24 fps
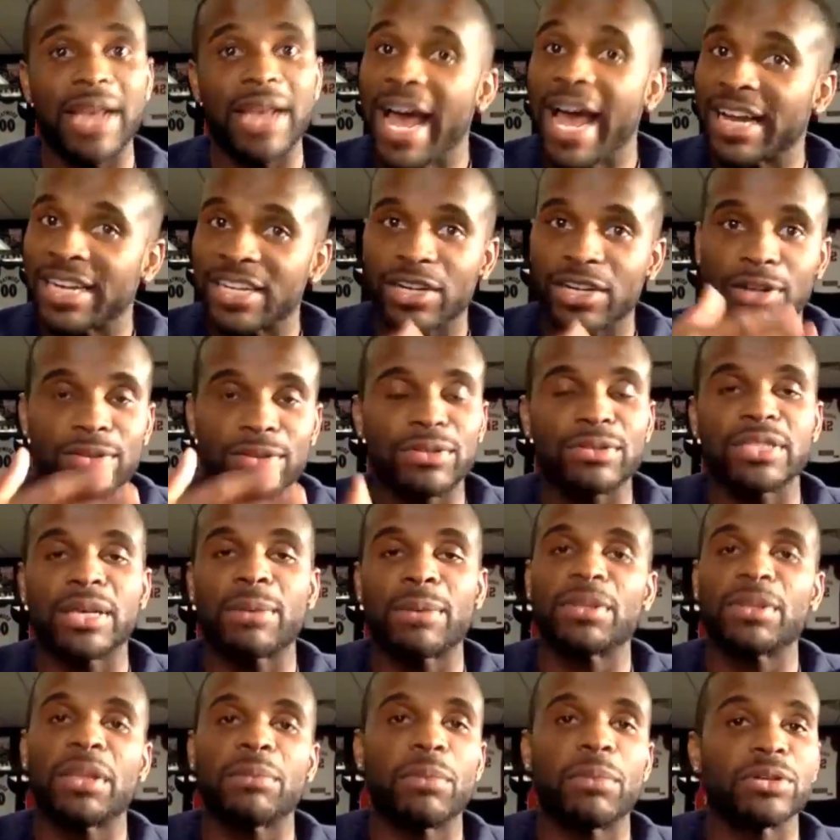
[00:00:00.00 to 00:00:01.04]
I had to go through some
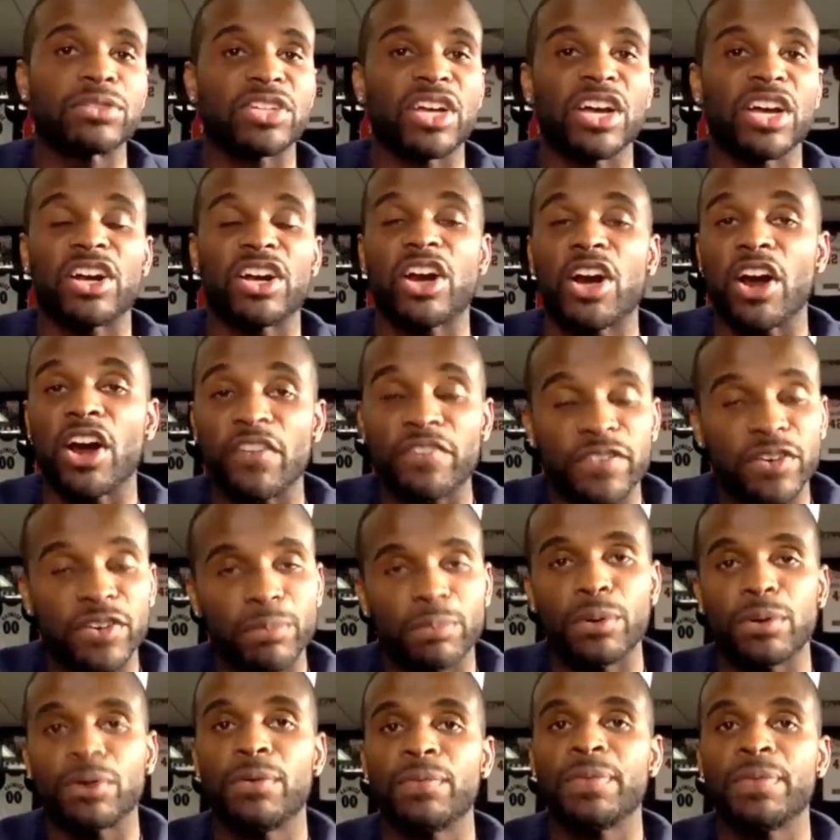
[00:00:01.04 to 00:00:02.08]
of the most
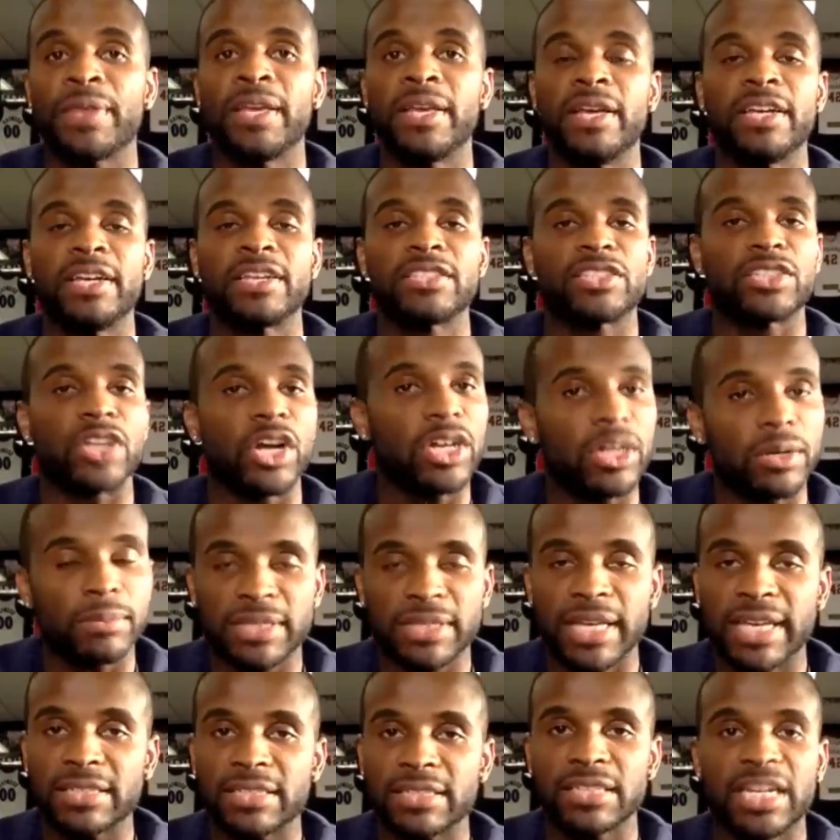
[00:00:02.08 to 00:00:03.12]
uncomfortable
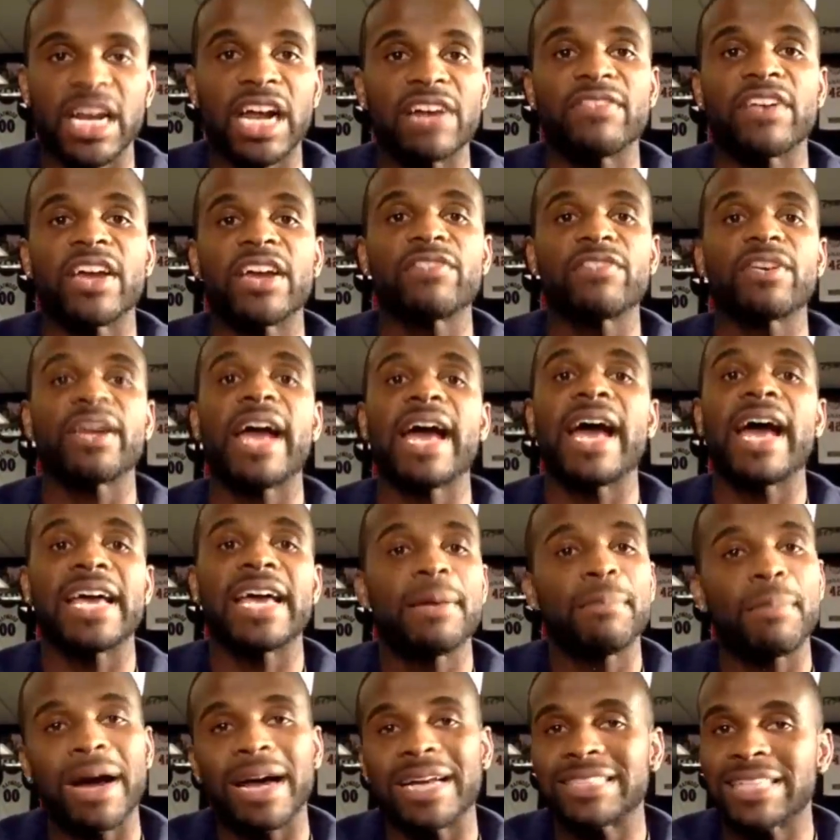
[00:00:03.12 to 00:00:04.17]
circumstances that I've ever had
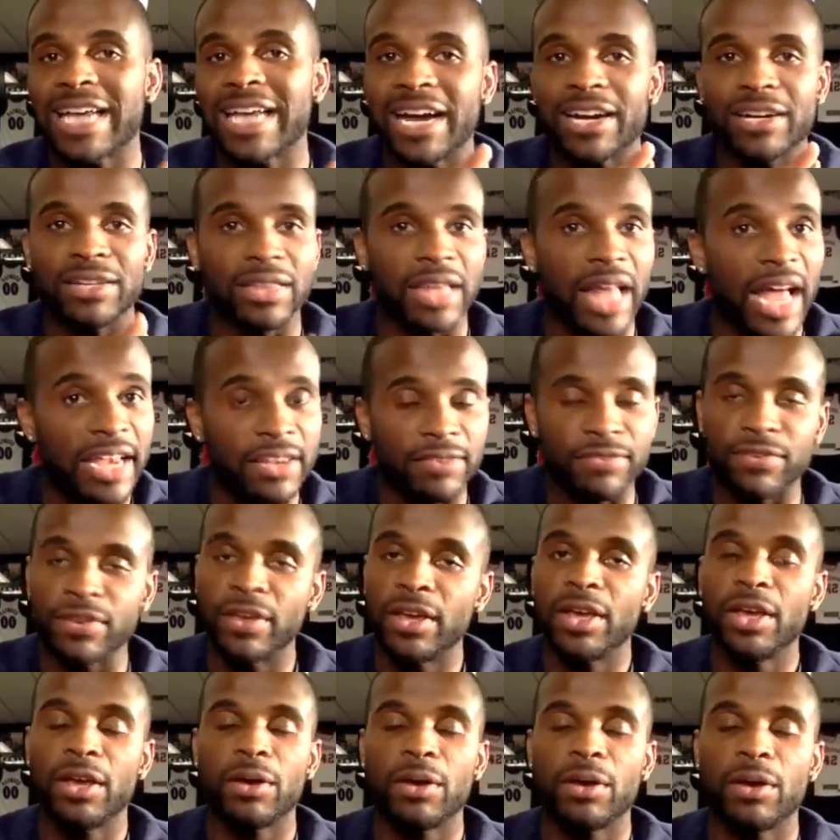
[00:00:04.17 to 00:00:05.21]
in my entire life,
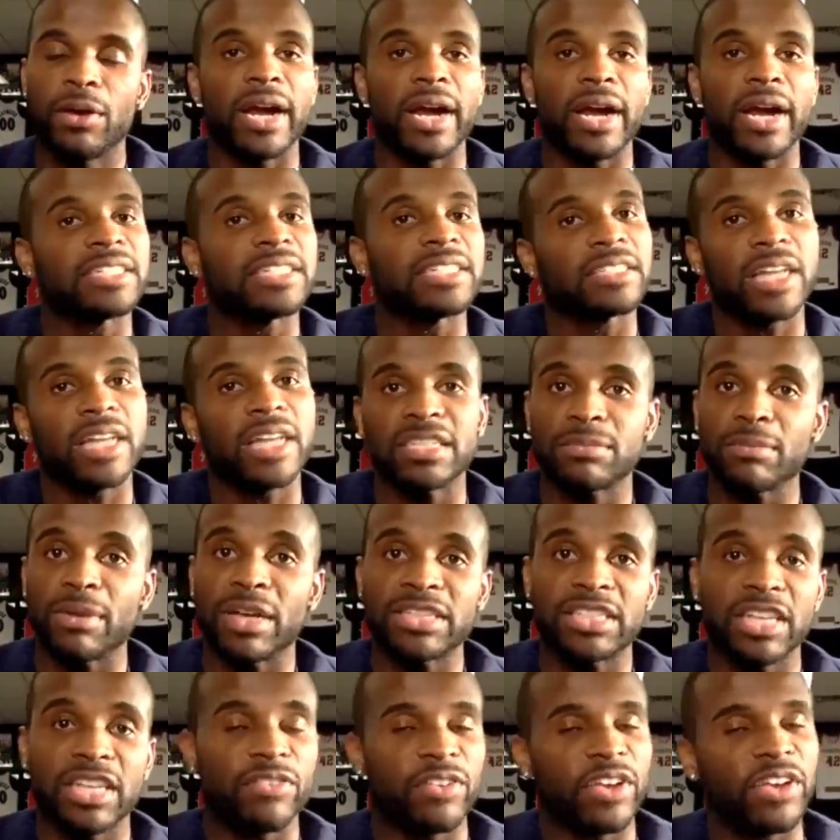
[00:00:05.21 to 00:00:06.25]
where I just thought to
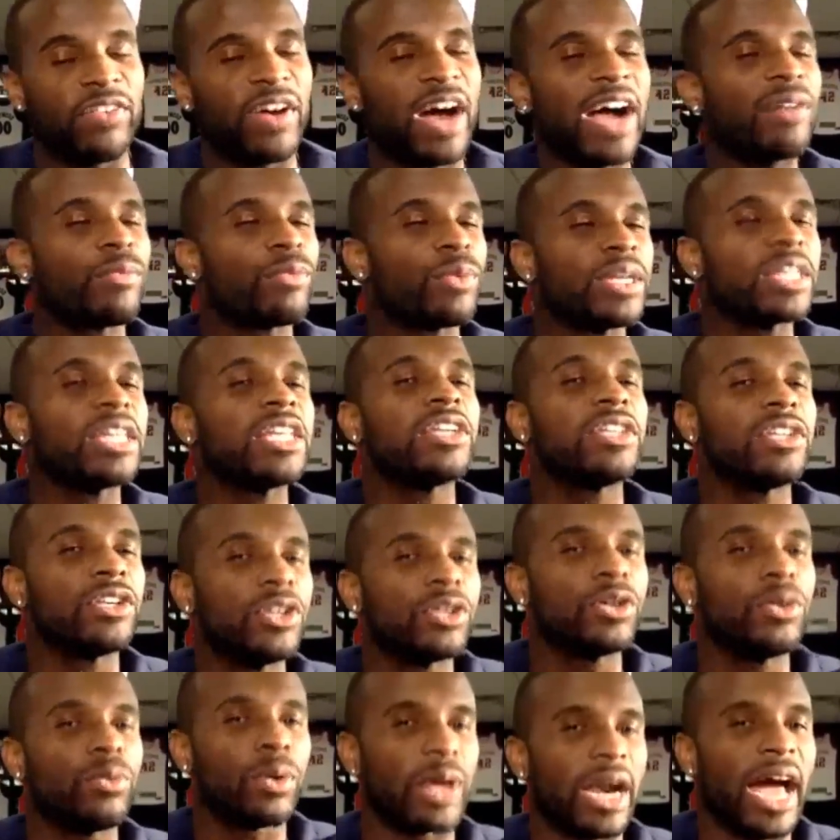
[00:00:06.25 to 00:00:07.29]
myself, if I really
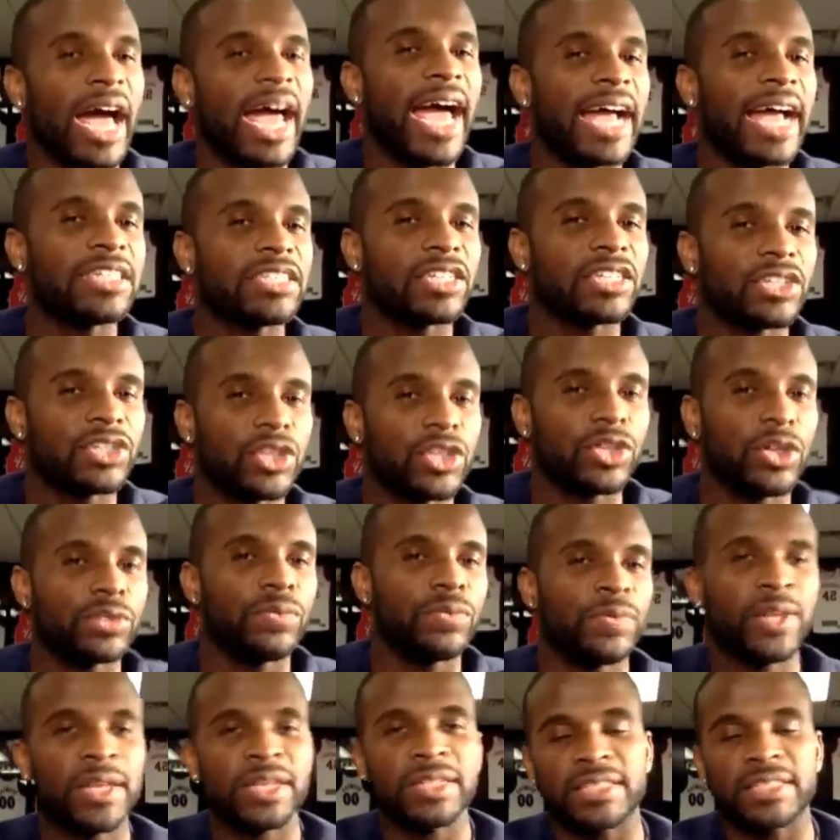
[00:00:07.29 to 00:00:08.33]
knew what I had to do
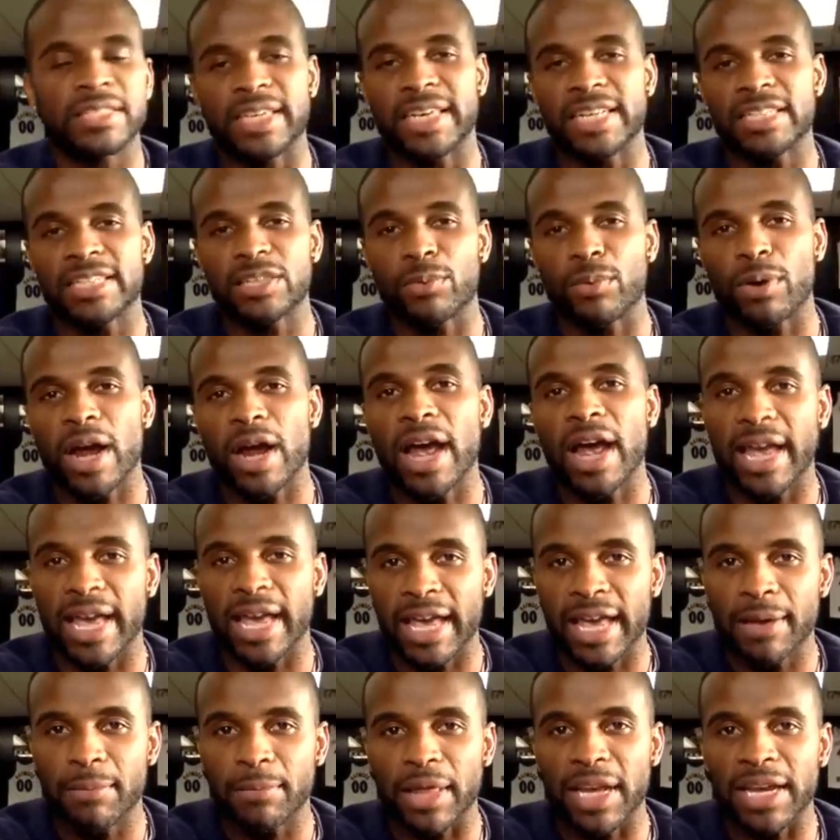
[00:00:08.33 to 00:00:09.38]
to get to where I
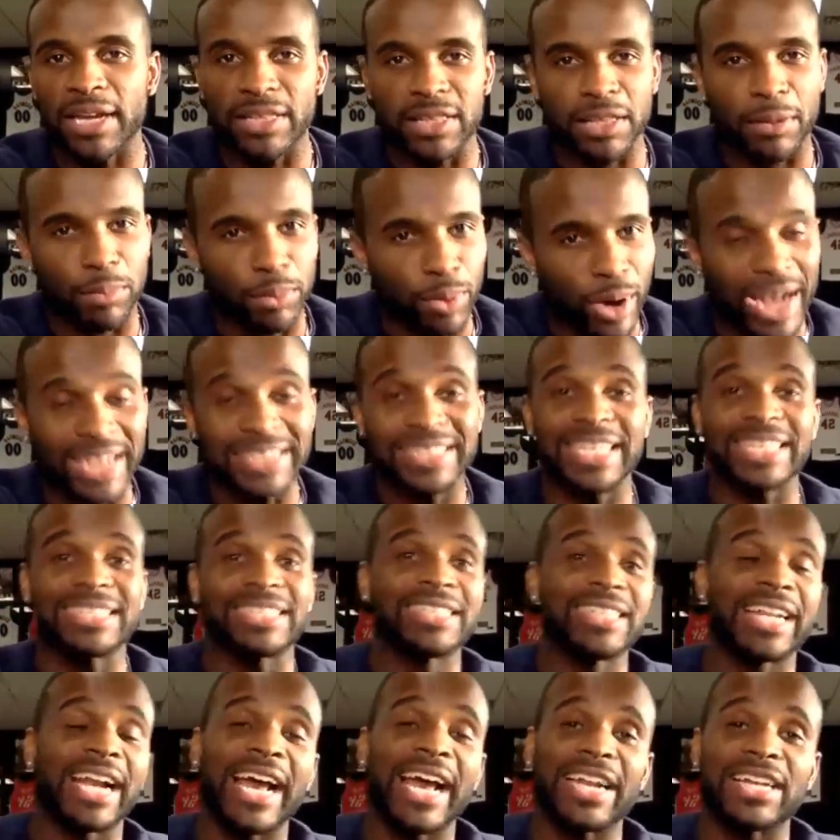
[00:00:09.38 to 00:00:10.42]
am, the processes
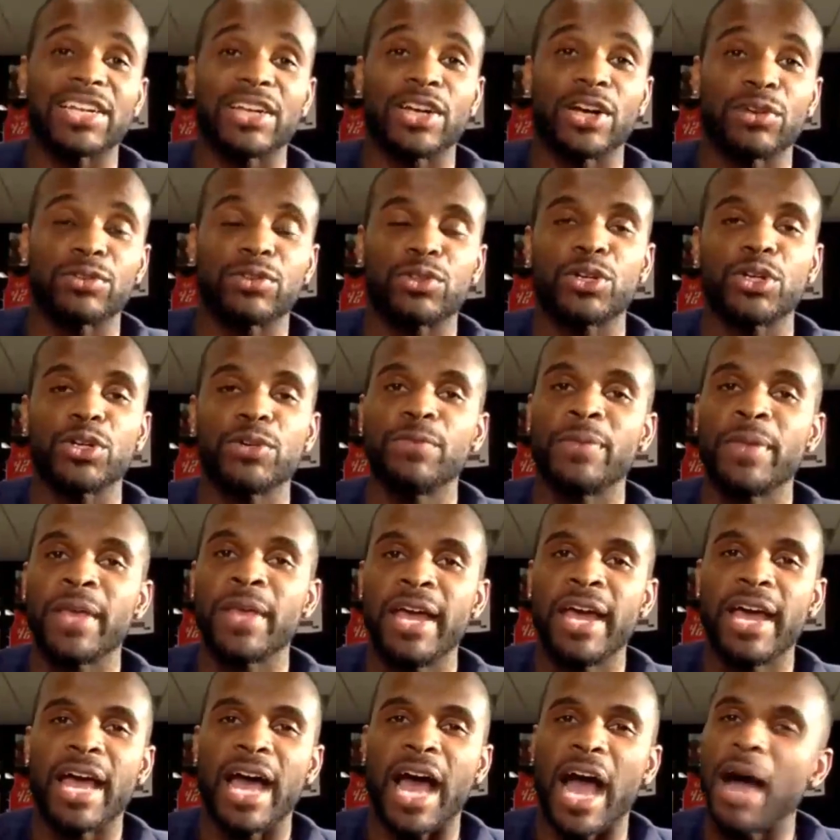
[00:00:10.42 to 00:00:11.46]
that I had to go through,
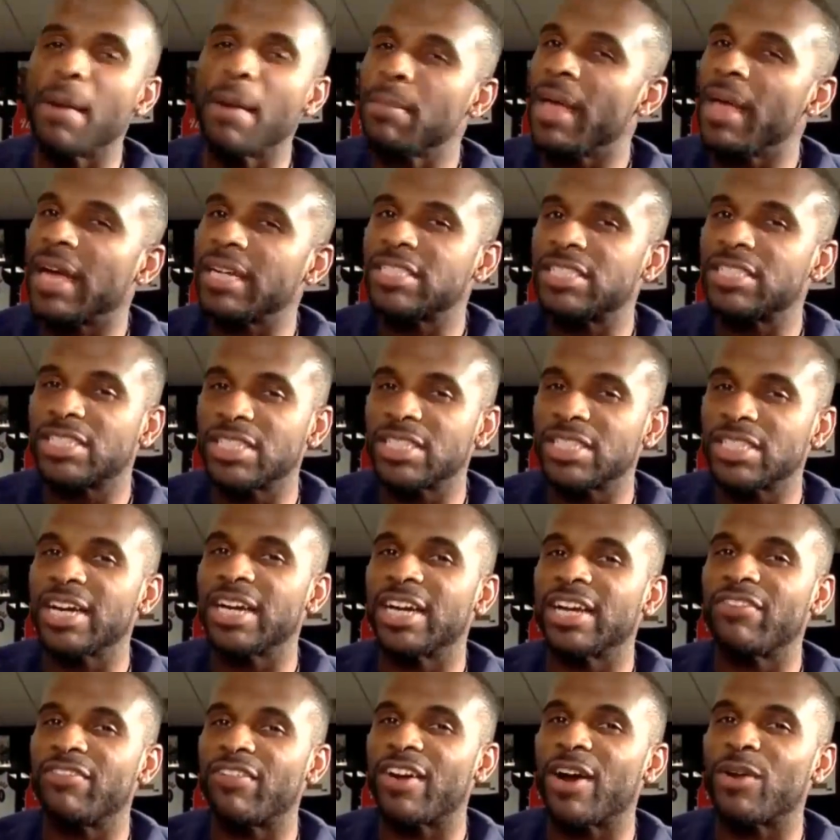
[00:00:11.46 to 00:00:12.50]
I'm not sure
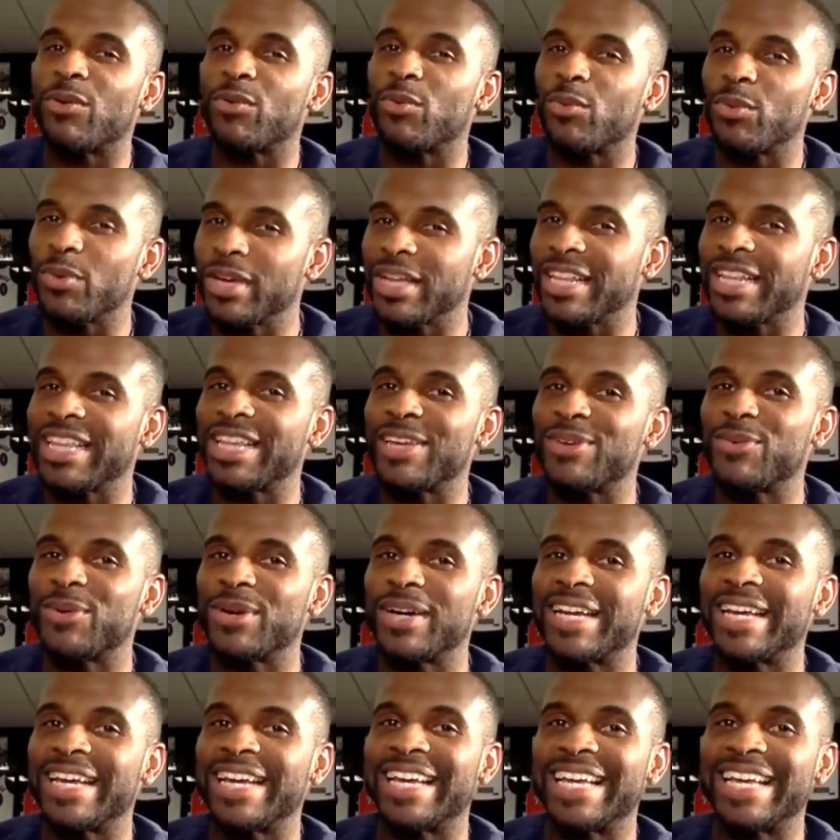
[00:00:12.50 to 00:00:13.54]
if I really
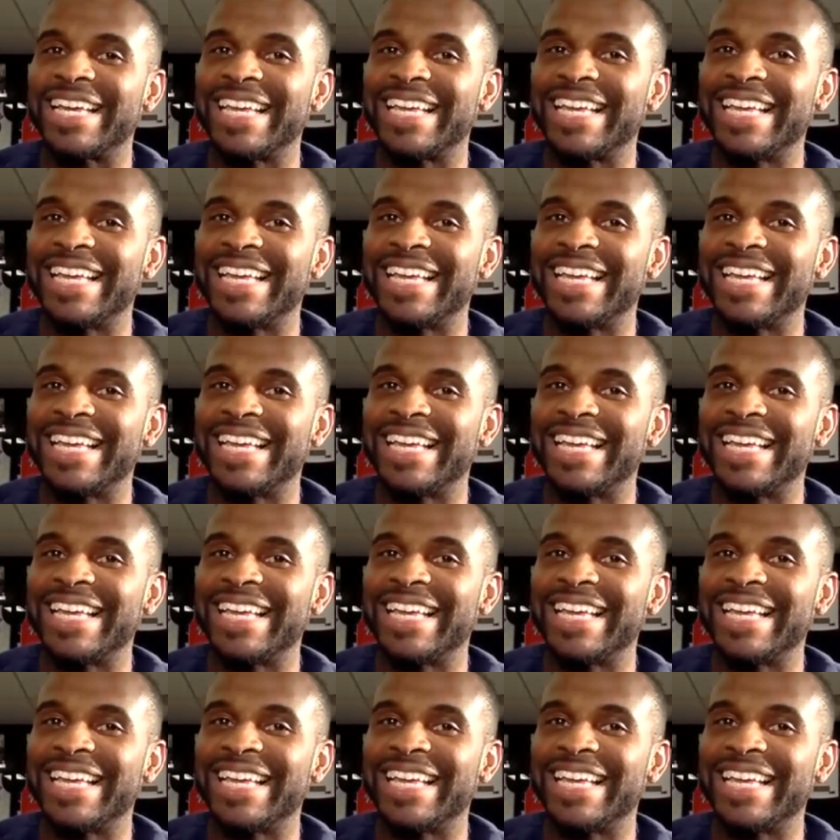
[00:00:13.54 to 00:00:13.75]
would have